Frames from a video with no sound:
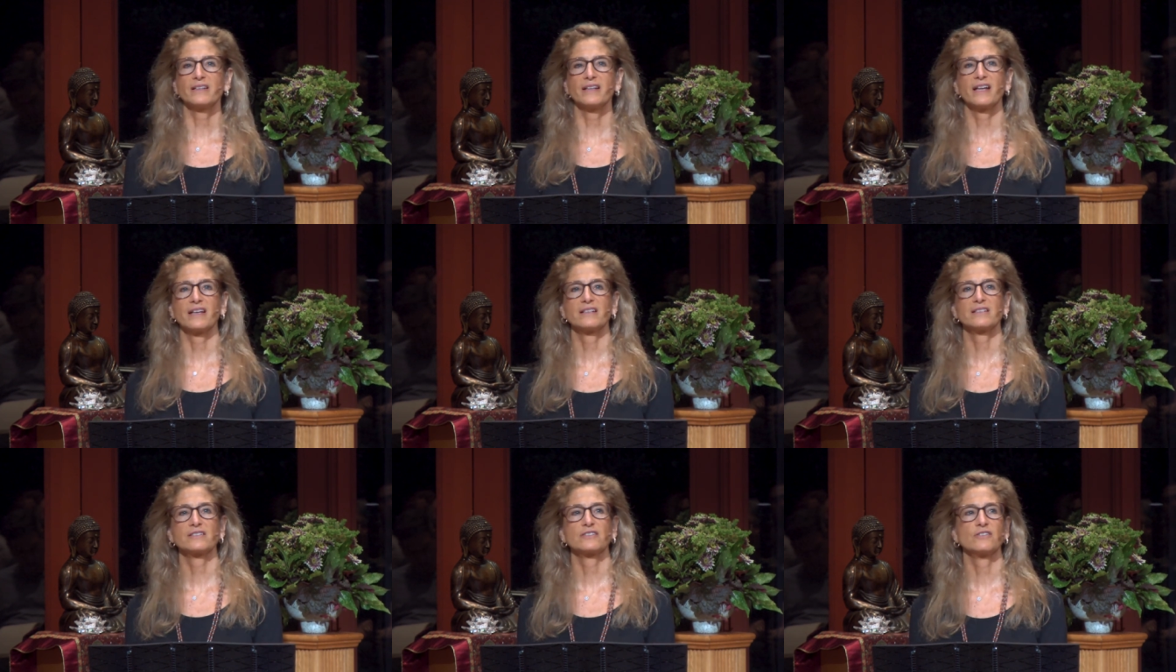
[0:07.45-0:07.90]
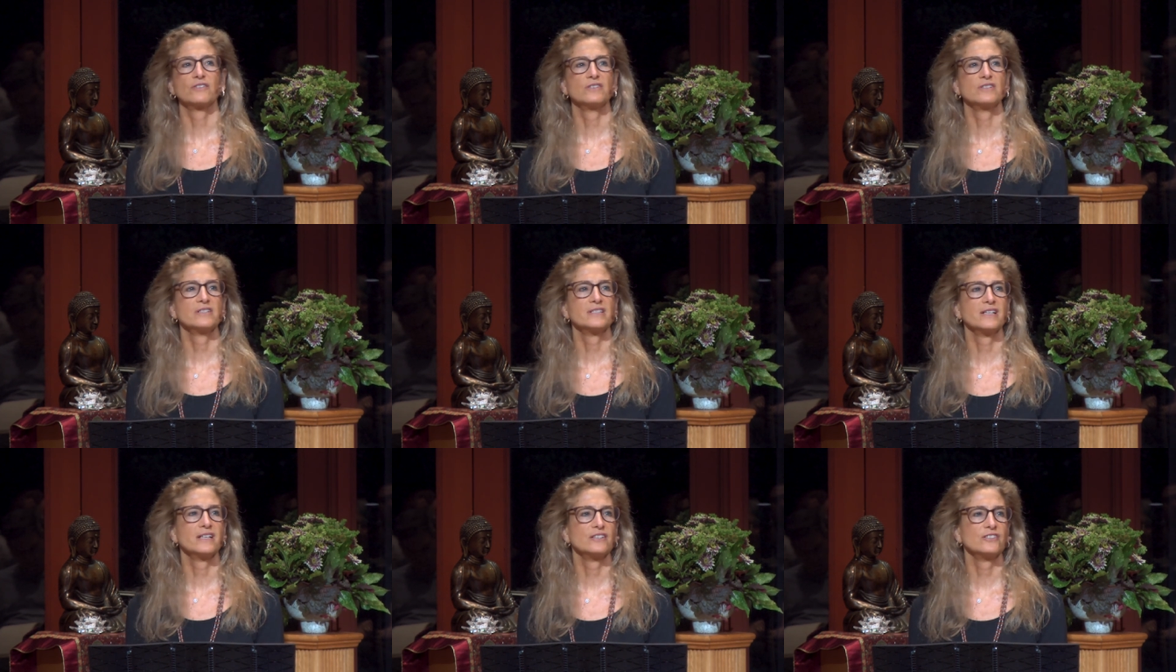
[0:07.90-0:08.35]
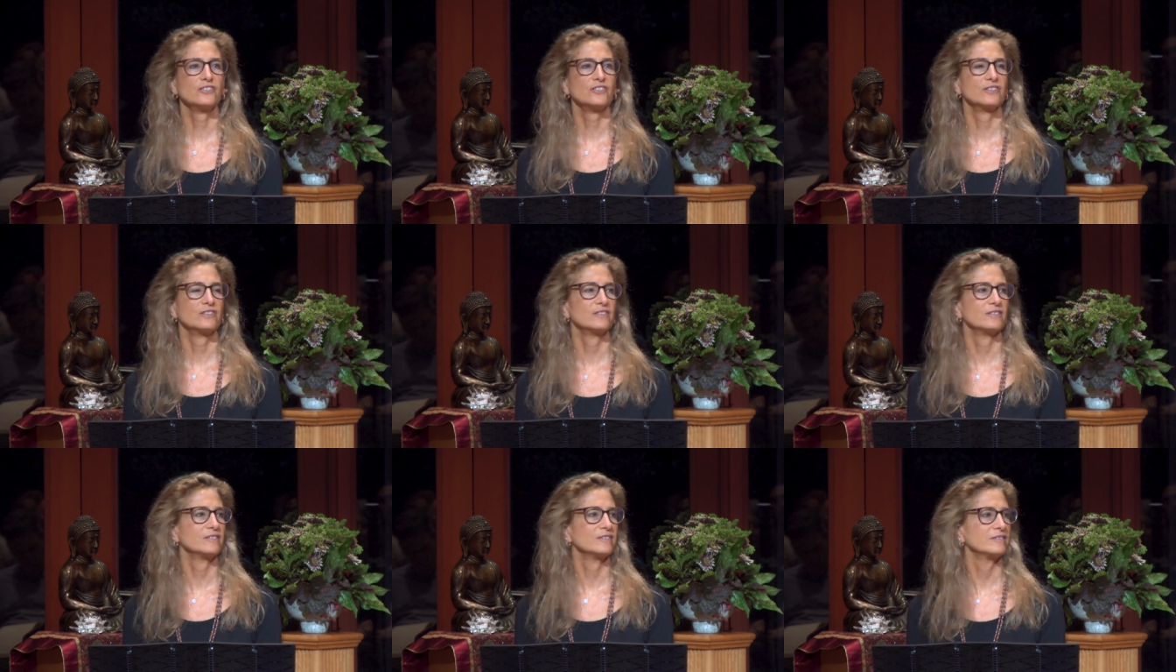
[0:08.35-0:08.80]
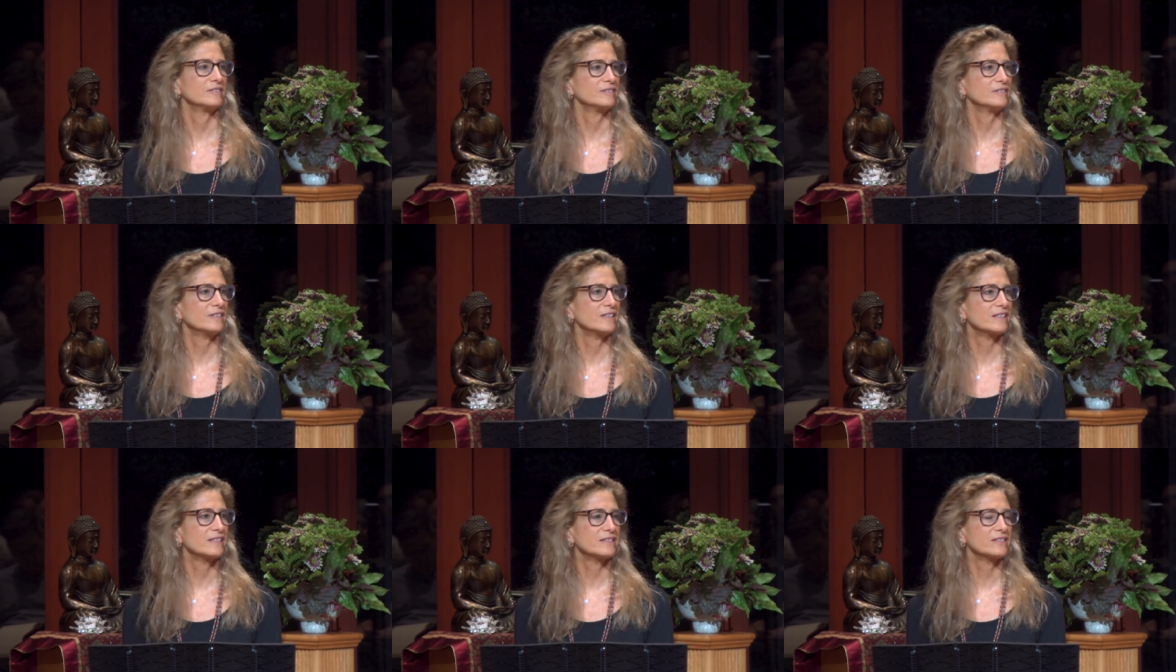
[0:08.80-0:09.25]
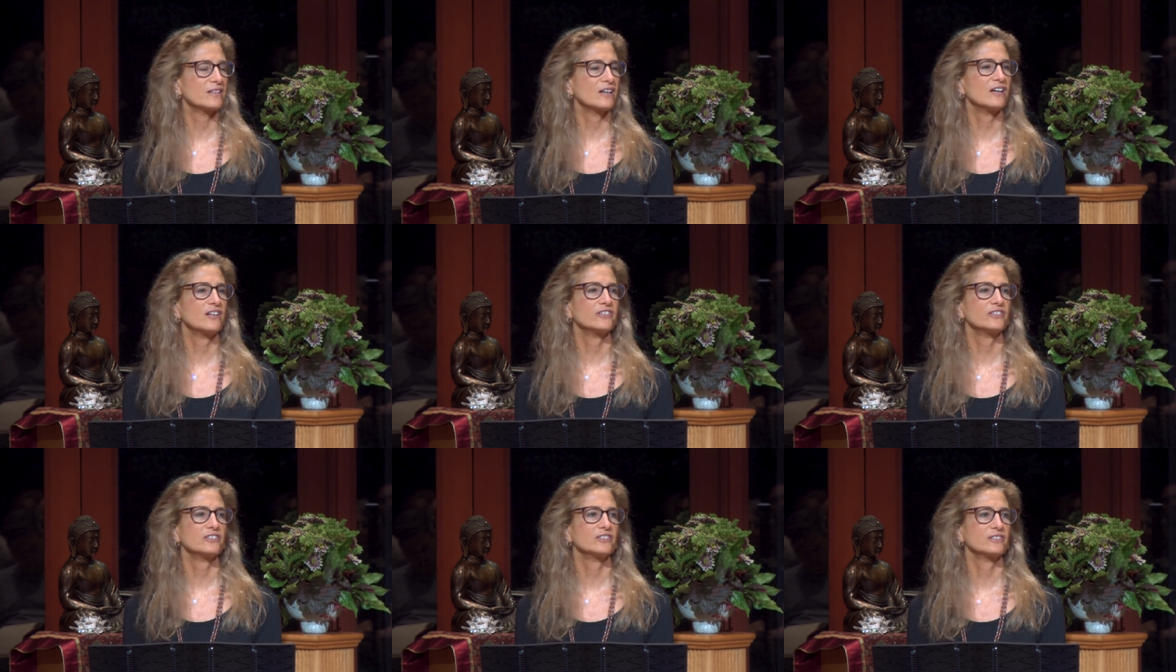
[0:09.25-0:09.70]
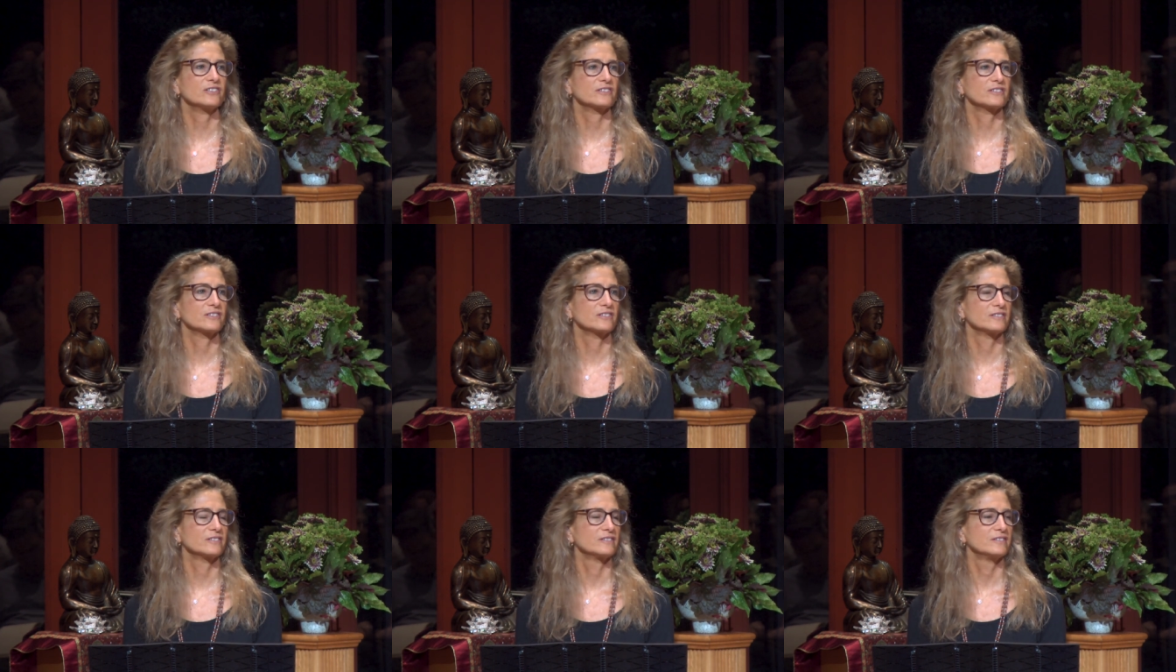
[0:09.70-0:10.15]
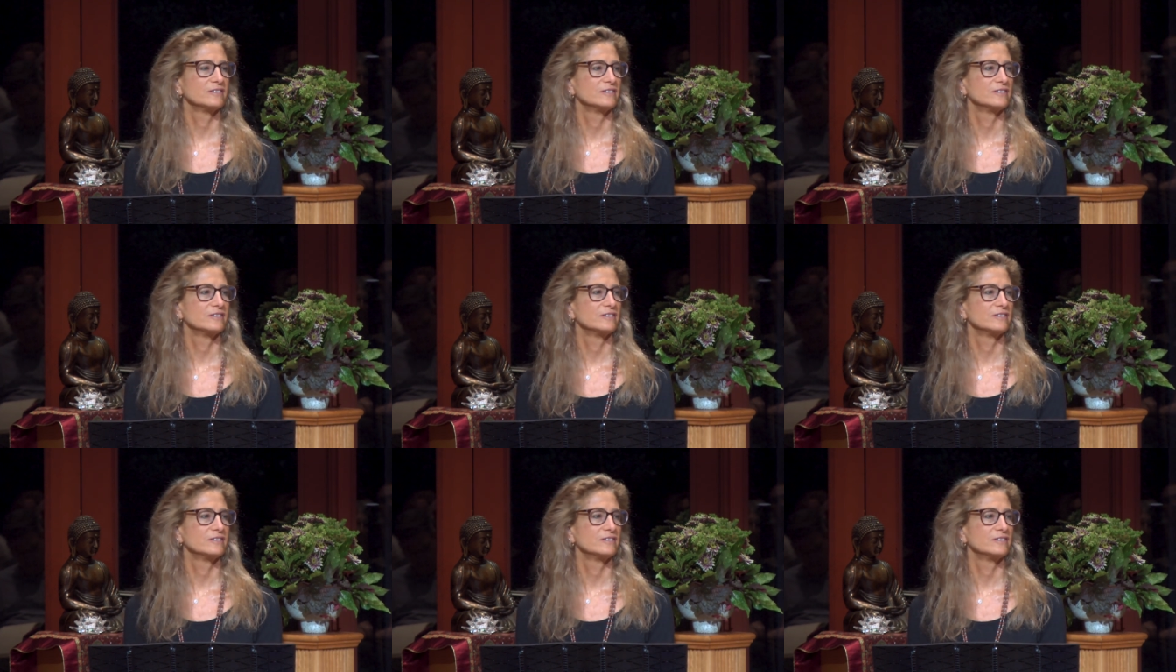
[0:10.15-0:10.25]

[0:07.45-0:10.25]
that as our intention, that it's conscious.